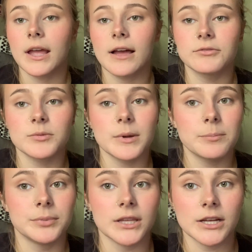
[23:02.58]
after my
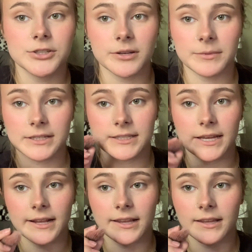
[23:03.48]
blush, I'm gonna
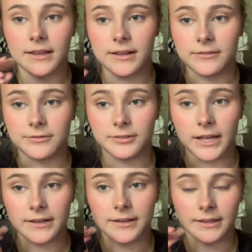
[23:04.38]
take it and
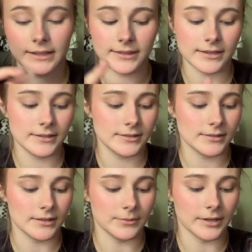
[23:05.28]
flatten it like this,
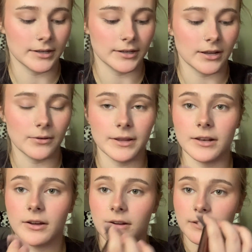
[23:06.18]
and we're gonna go in
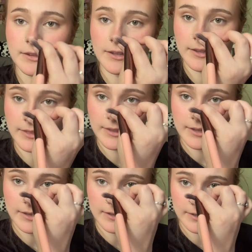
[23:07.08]
on
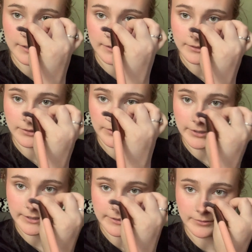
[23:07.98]
the little
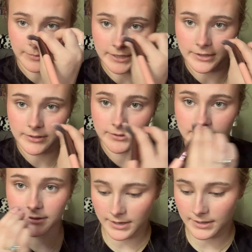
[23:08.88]
crease of my
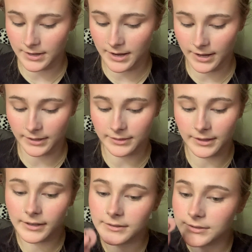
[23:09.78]
nose and add
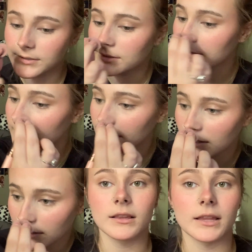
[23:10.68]
that to it
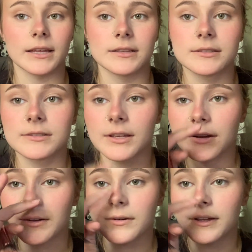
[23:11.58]
like
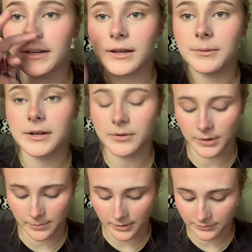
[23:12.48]
so. And now we're gonna
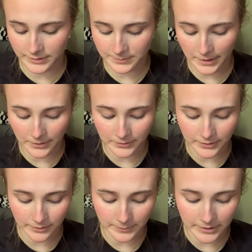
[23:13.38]
wipe off this powder
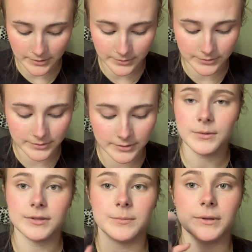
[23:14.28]
on my nose
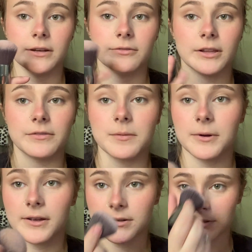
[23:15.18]
with a big fluffy
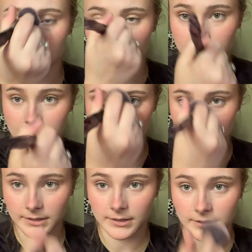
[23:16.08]
brush, and we're
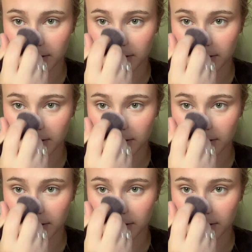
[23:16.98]
just gonna